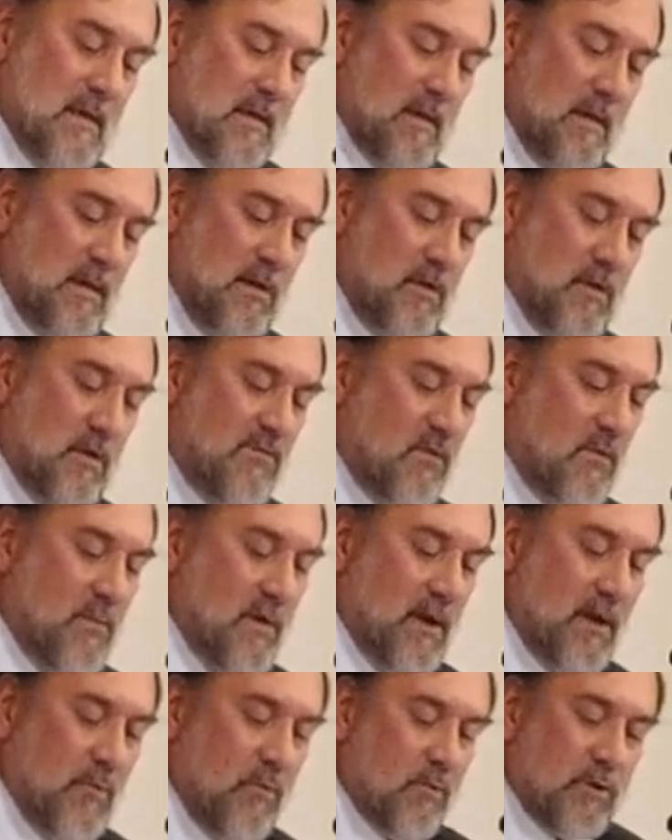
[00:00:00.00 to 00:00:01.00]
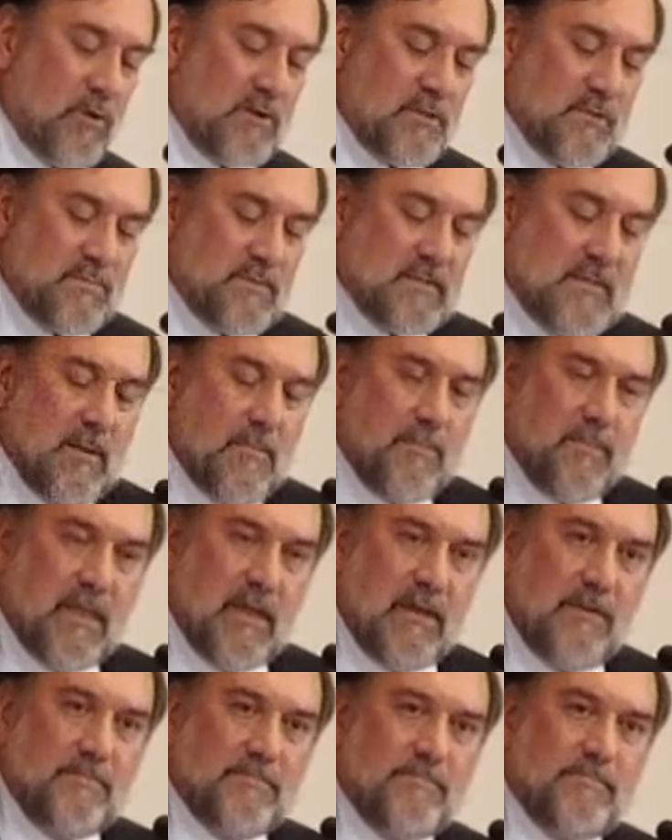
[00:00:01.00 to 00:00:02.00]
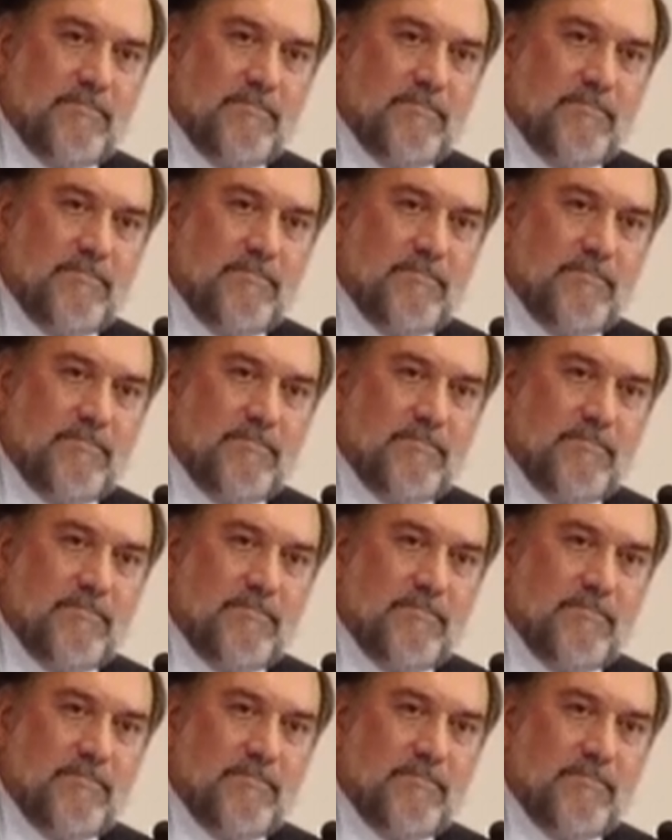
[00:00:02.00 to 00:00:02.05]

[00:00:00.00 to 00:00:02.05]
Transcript: You know, everybody worships something